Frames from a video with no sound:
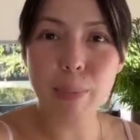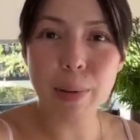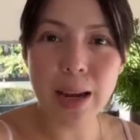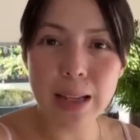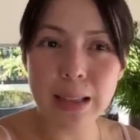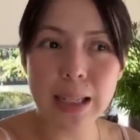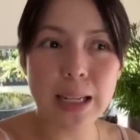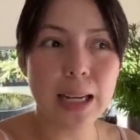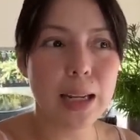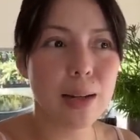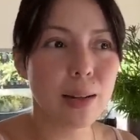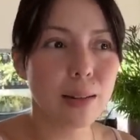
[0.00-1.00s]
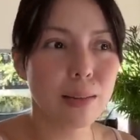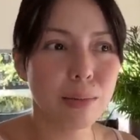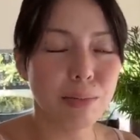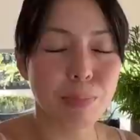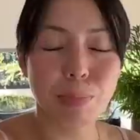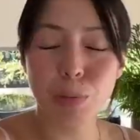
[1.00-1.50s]
painting,
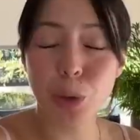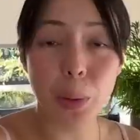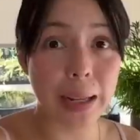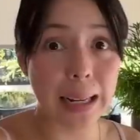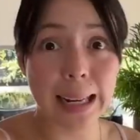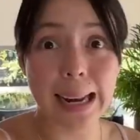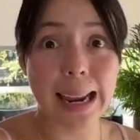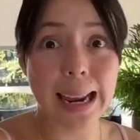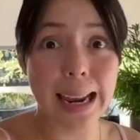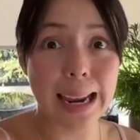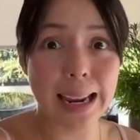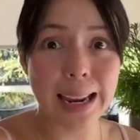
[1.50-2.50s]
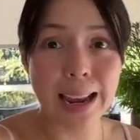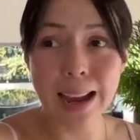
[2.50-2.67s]
doing clay.